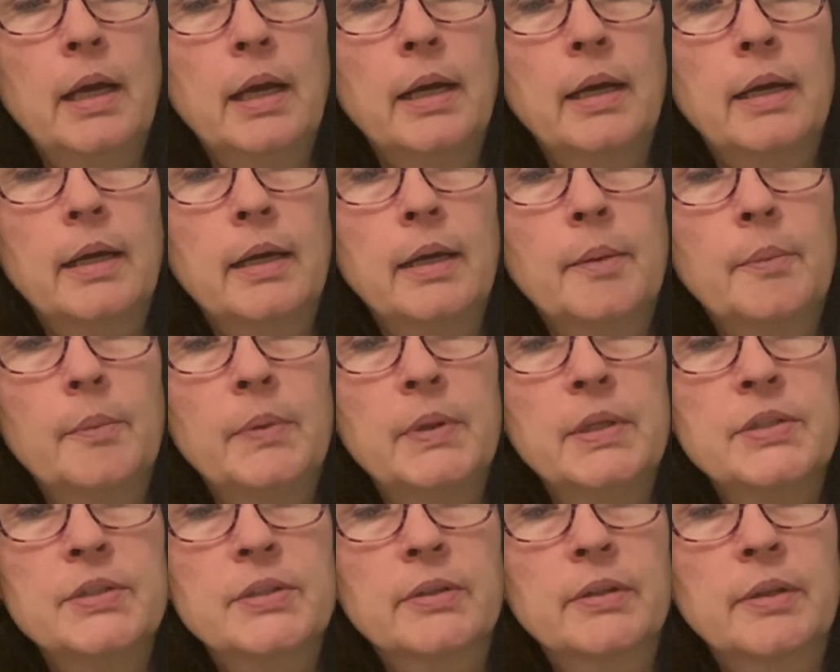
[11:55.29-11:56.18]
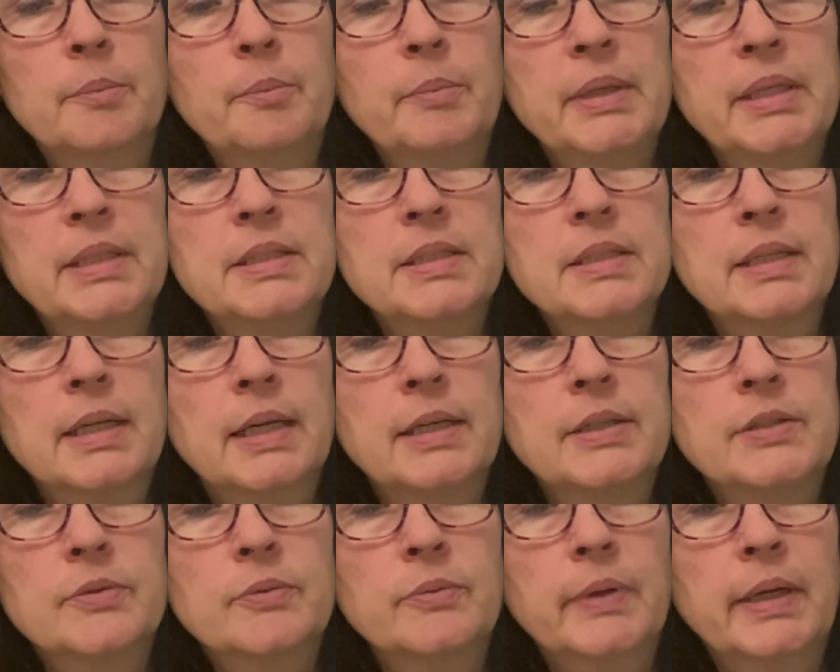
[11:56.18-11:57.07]
These are a
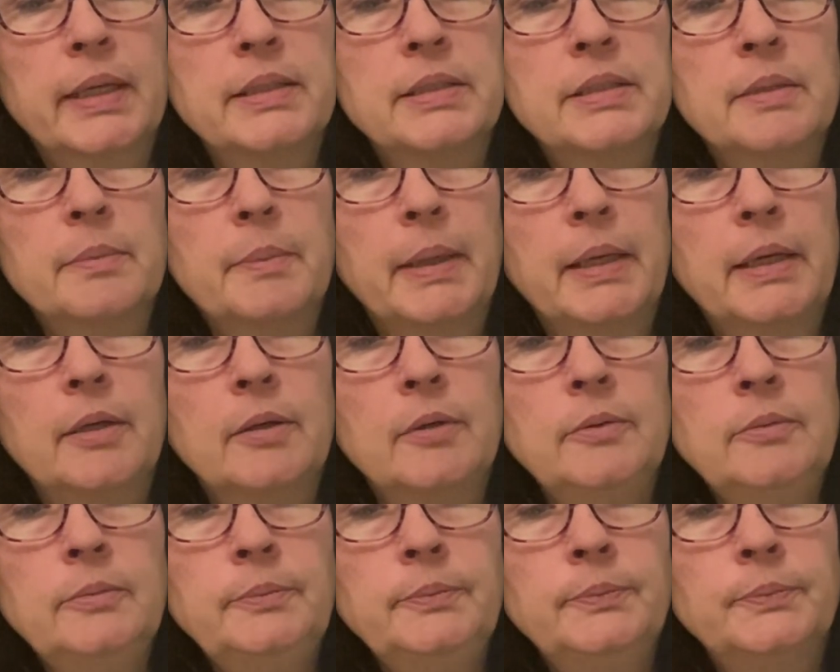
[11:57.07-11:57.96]
mid-sized red tomato.